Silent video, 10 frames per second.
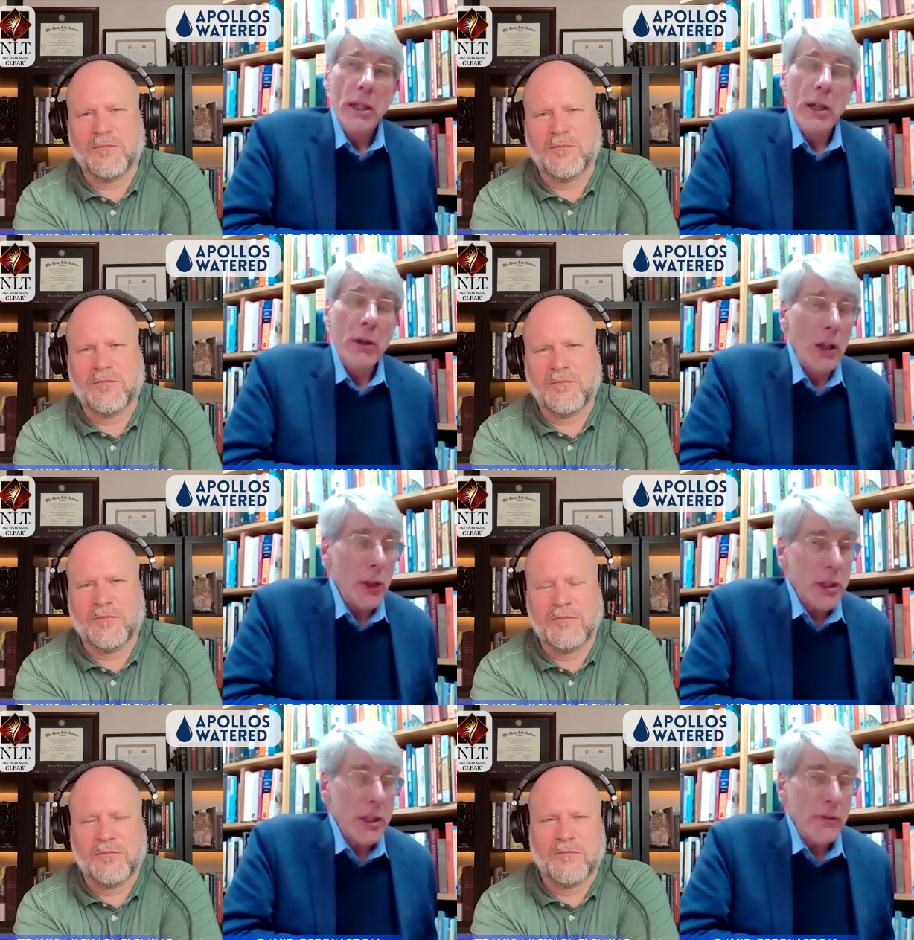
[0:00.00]
Speaker 1: there are
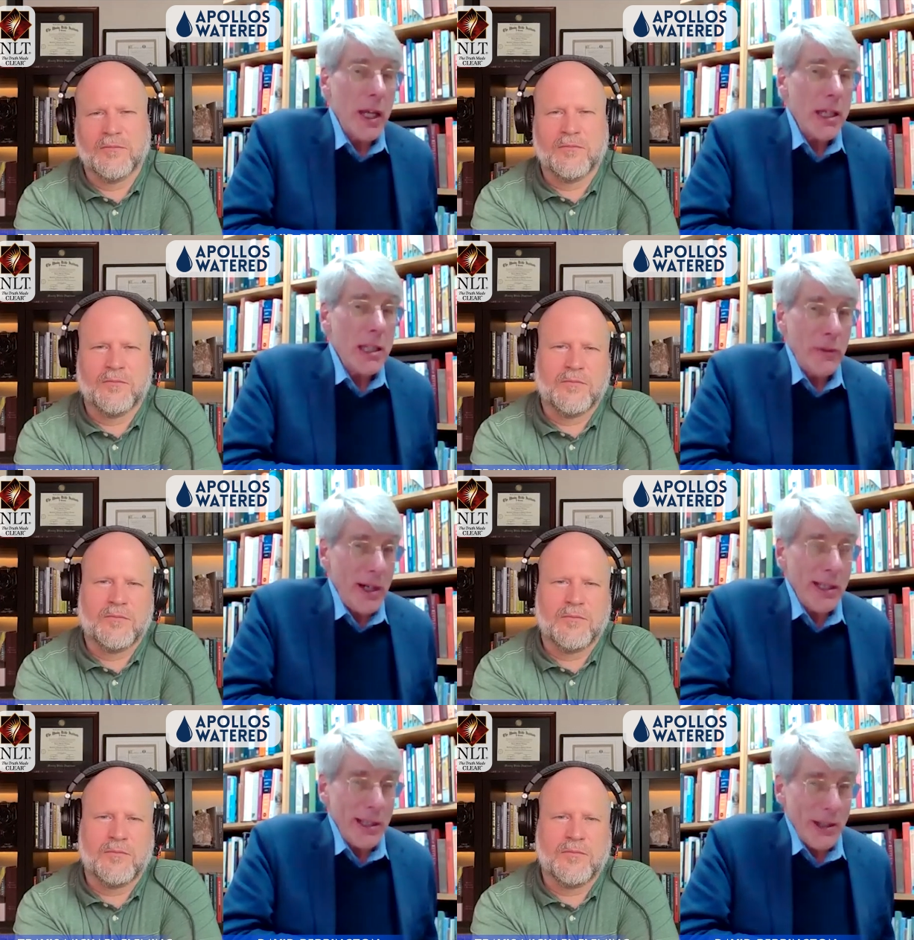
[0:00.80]
lots of Native
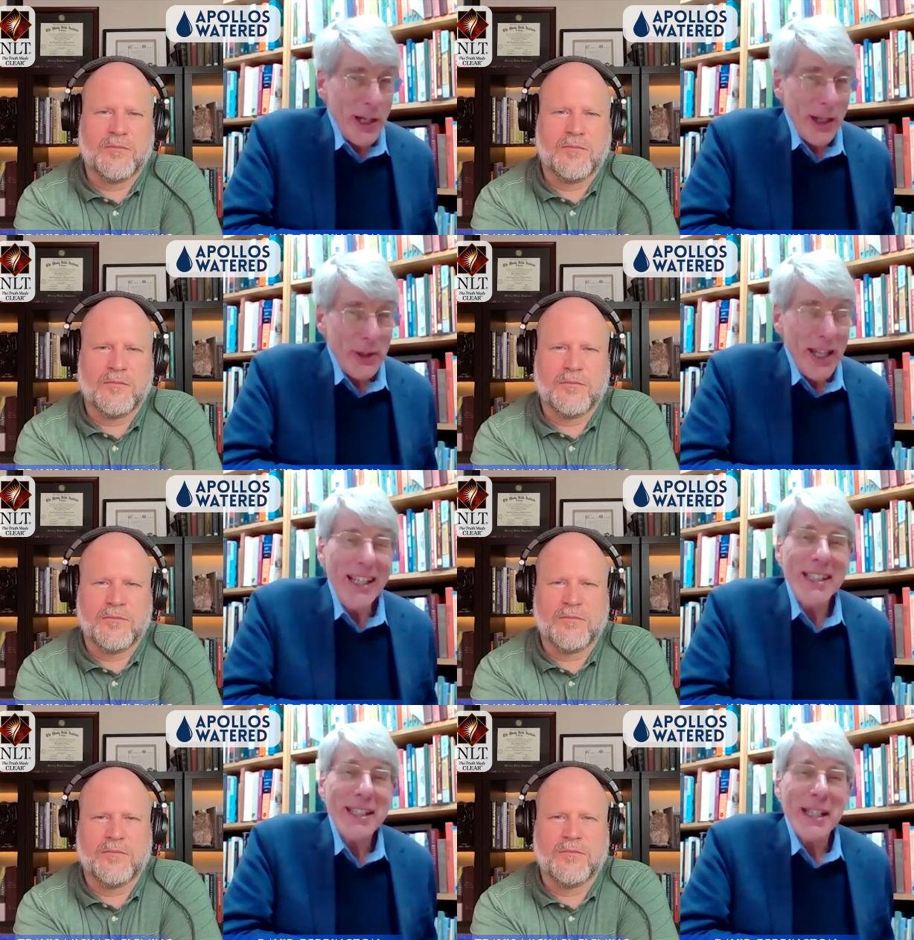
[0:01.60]
Americans around
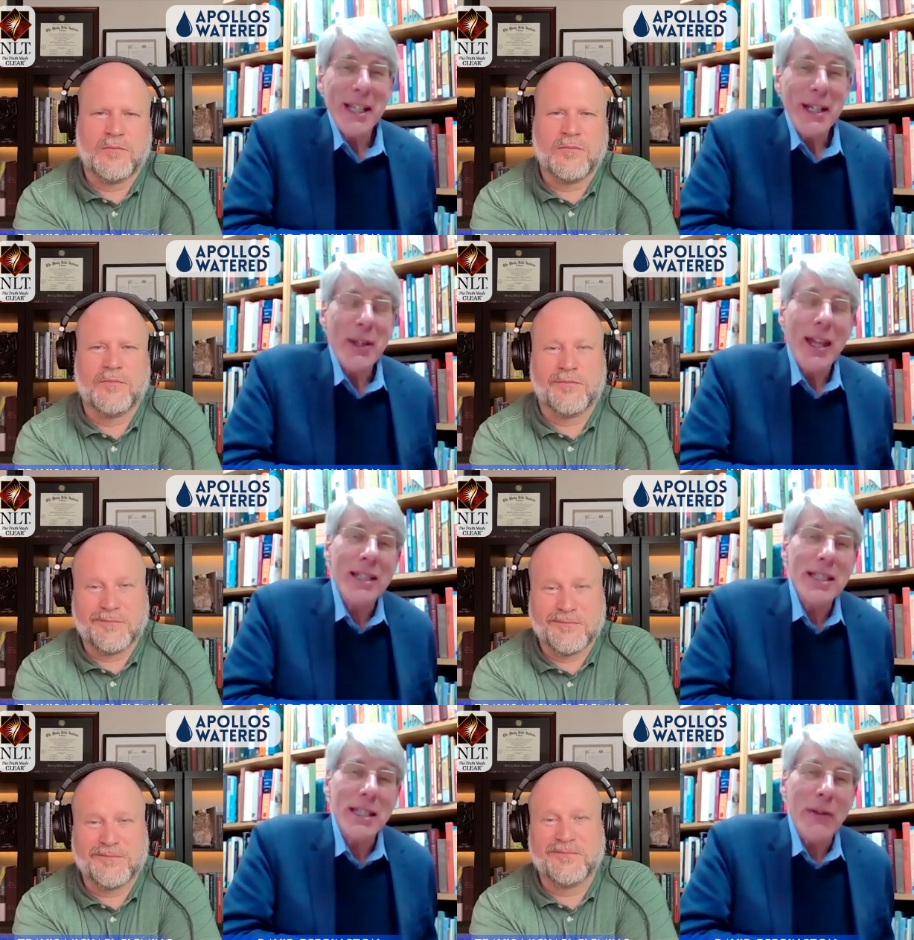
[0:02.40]
there.
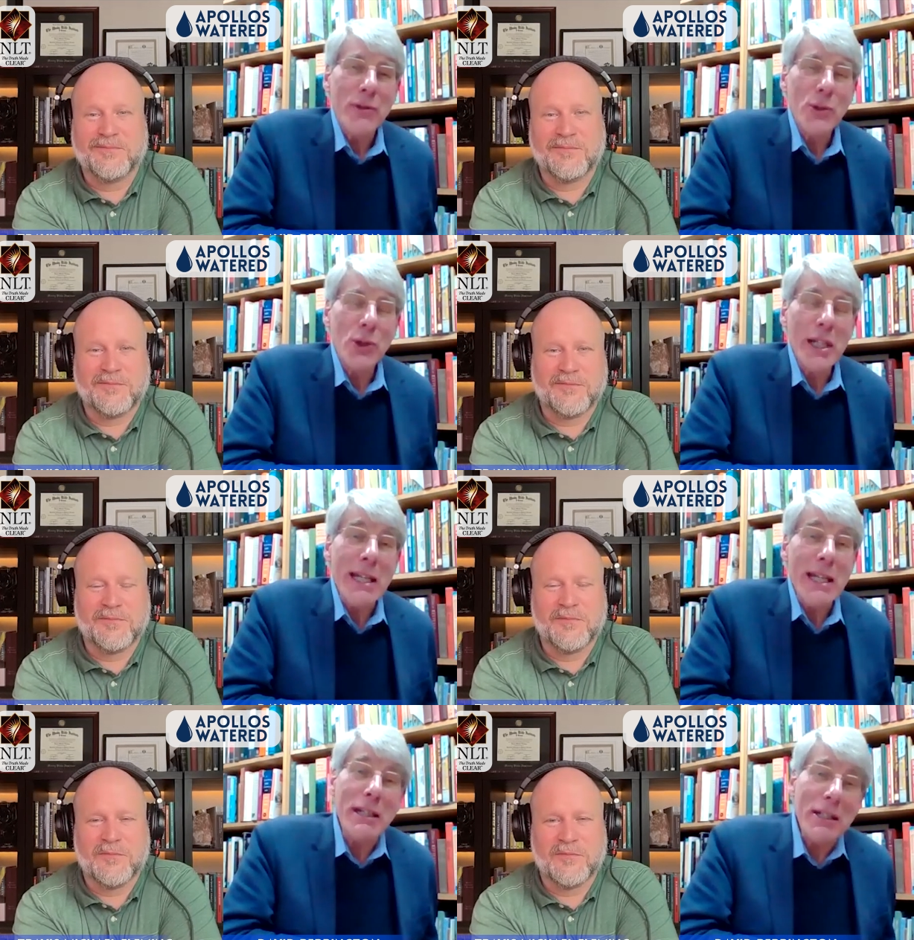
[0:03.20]
That is, after all,
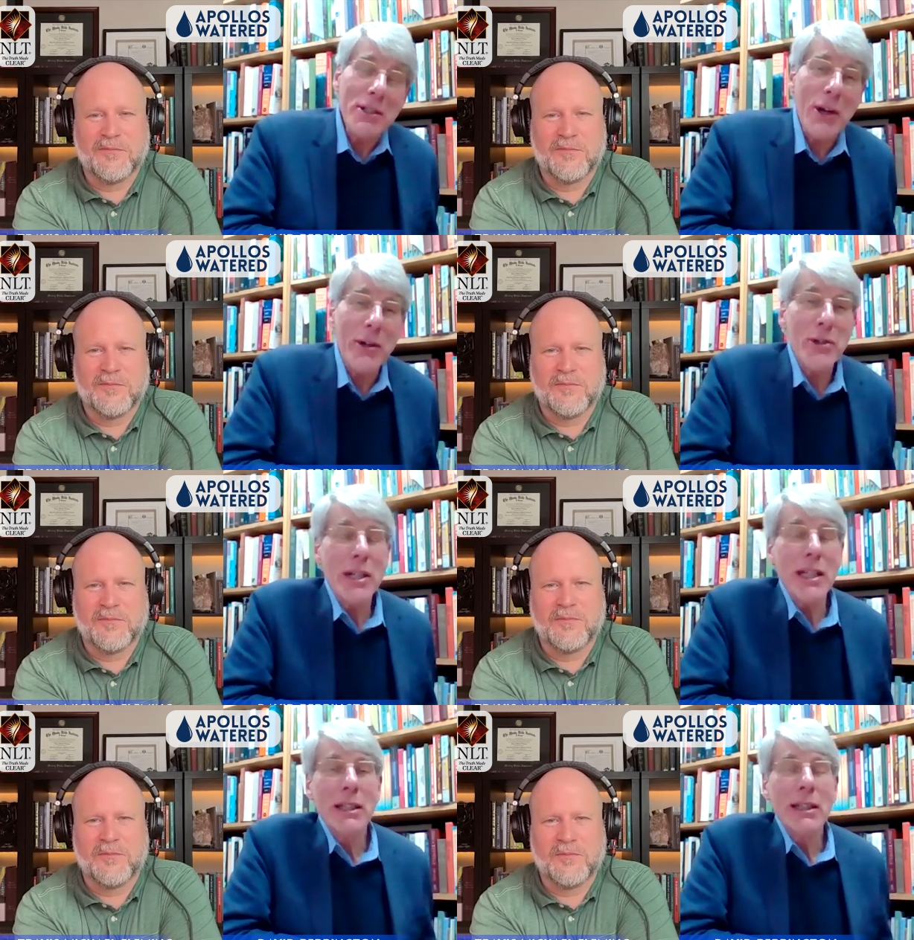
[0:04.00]
Indian
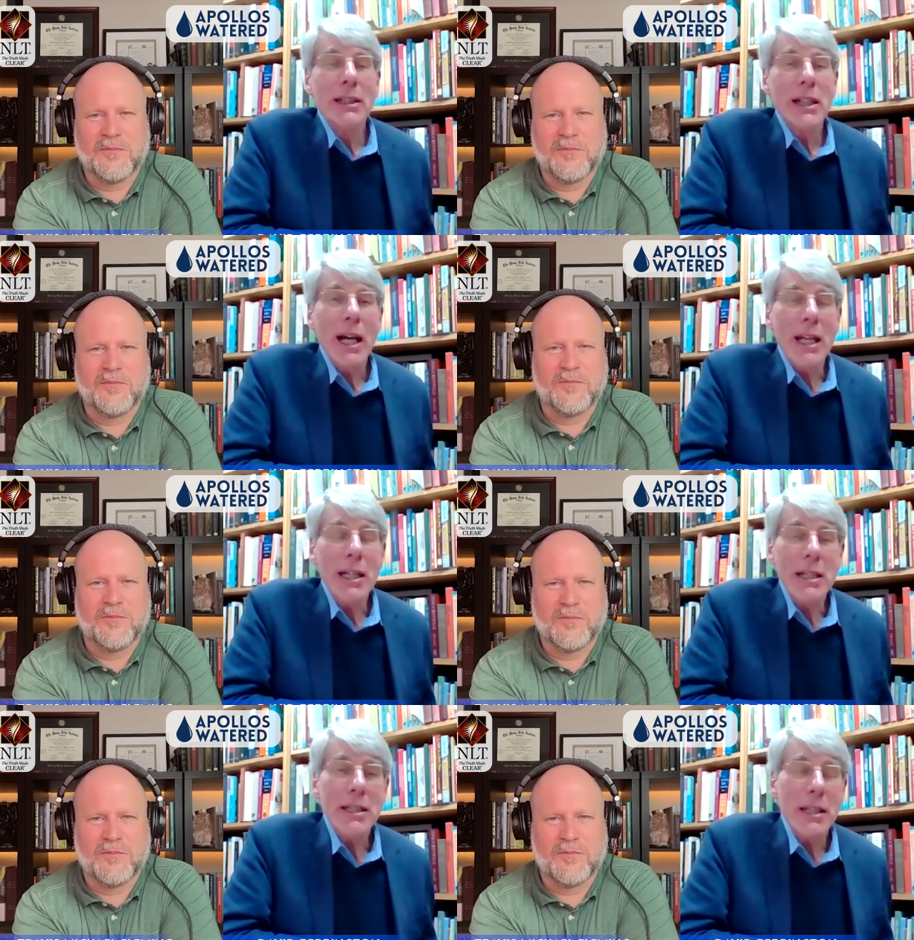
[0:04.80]
territory.
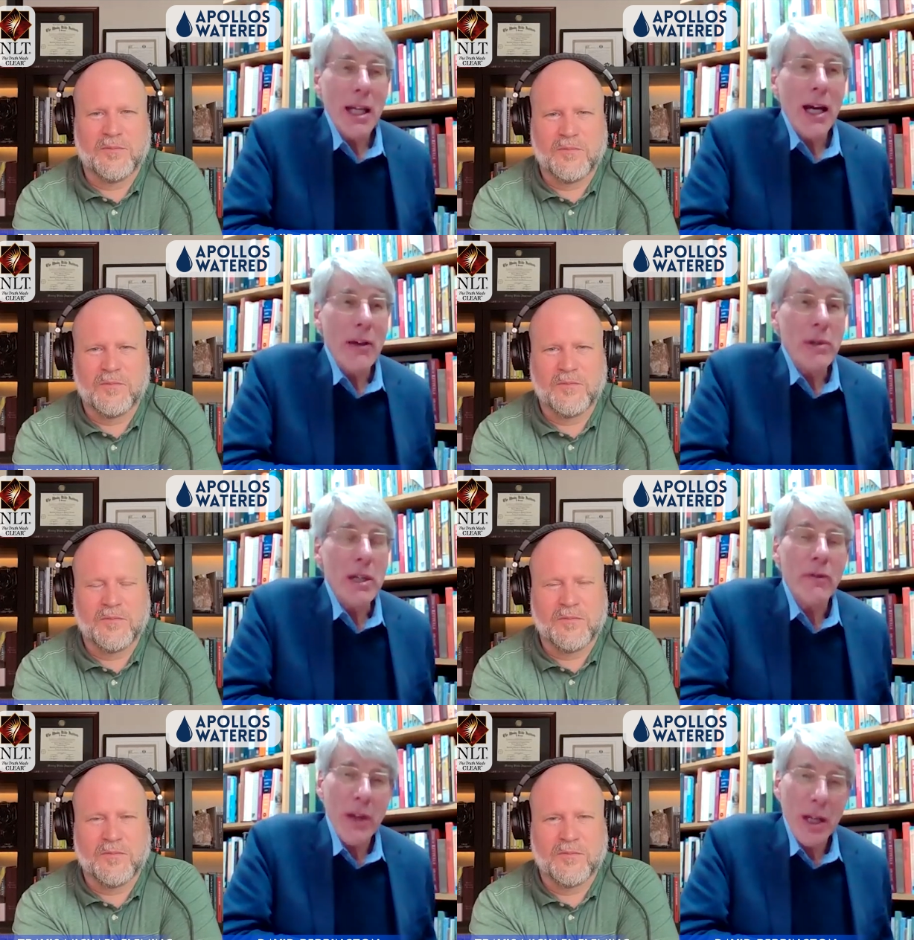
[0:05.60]
And I
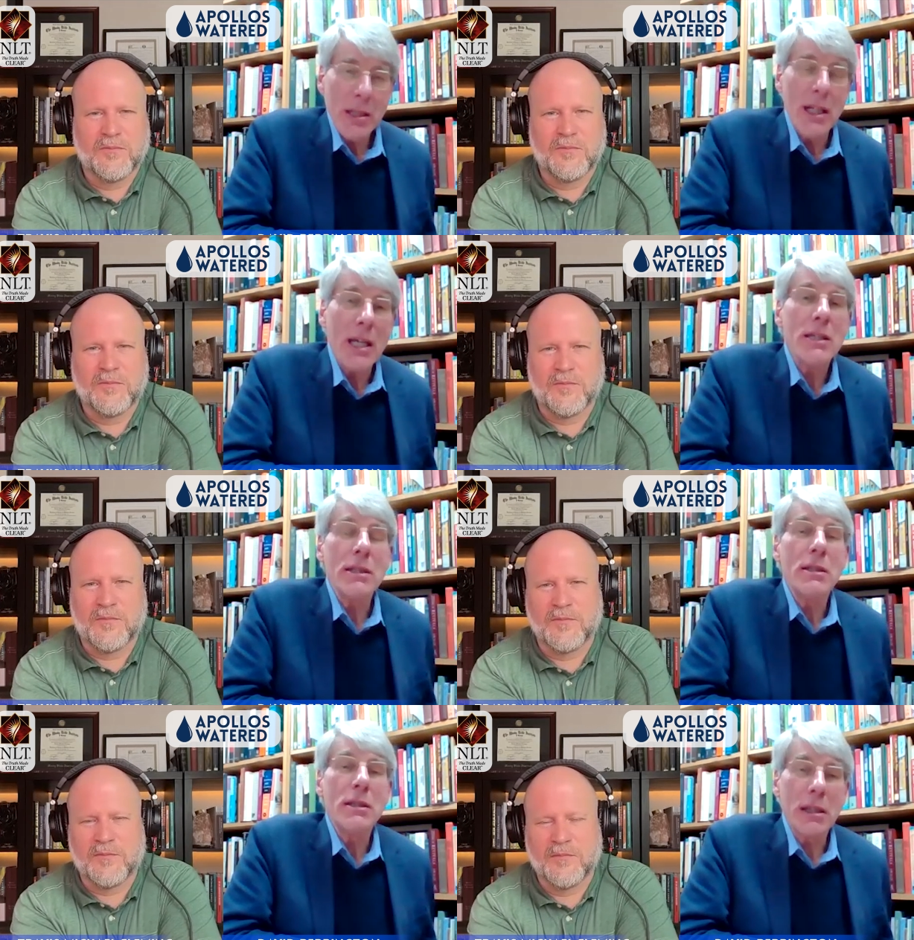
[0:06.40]
have been
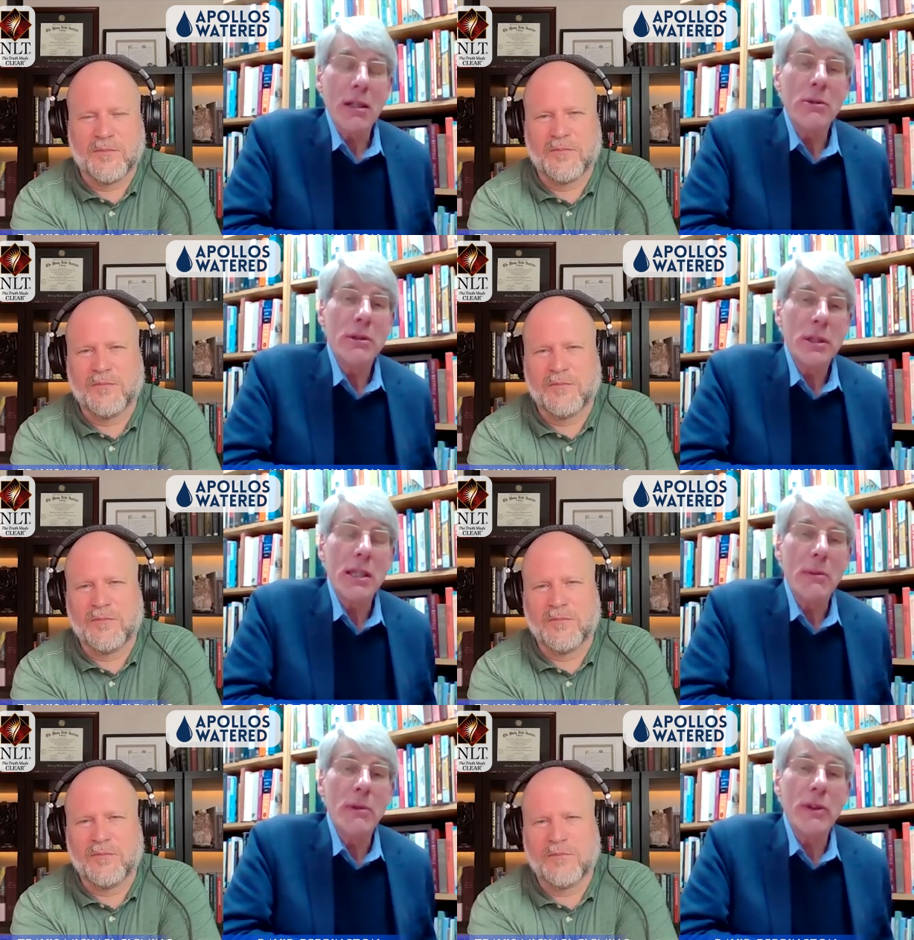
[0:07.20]
fascinated to go
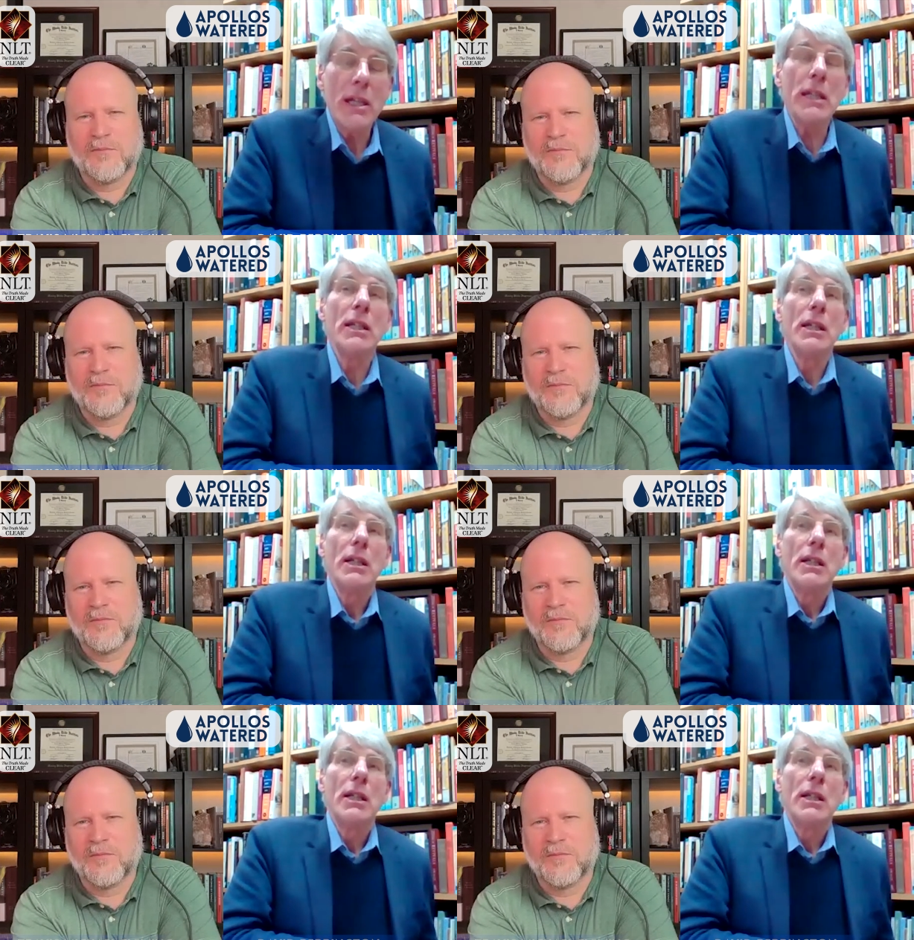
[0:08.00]
to some of the